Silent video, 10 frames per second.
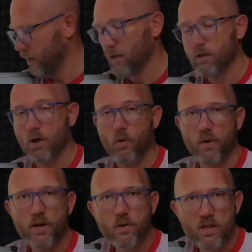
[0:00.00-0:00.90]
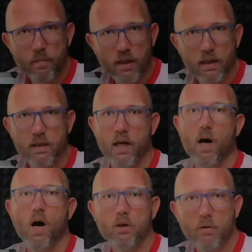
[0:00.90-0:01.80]
So reusability,
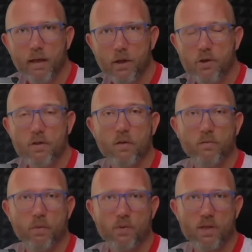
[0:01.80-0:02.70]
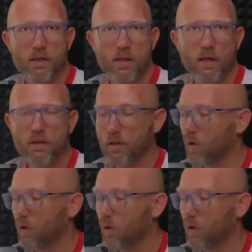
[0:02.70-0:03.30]
automations of processes,